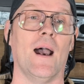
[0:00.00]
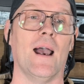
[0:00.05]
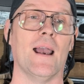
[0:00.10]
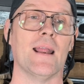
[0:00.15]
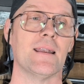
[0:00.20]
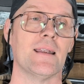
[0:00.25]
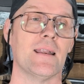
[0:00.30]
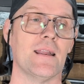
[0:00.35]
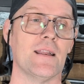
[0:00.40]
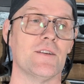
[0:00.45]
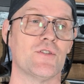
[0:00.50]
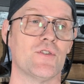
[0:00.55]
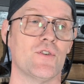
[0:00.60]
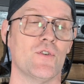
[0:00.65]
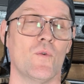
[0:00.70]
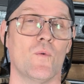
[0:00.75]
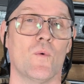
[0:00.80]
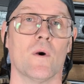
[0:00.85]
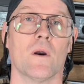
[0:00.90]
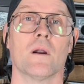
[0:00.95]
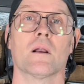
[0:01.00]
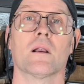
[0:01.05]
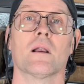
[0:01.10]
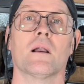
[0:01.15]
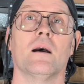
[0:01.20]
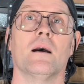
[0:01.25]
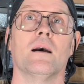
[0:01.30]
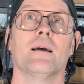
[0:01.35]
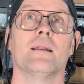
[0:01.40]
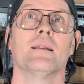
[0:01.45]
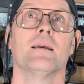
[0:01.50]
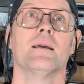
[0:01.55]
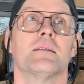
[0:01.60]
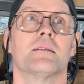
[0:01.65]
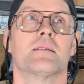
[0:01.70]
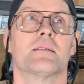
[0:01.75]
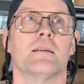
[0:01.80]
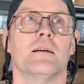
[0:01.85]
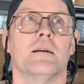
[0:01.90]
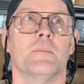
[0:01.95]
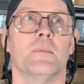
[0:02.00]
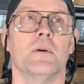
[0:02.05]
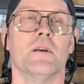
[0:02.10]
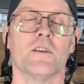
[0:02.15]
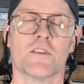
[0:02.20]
I need to work on some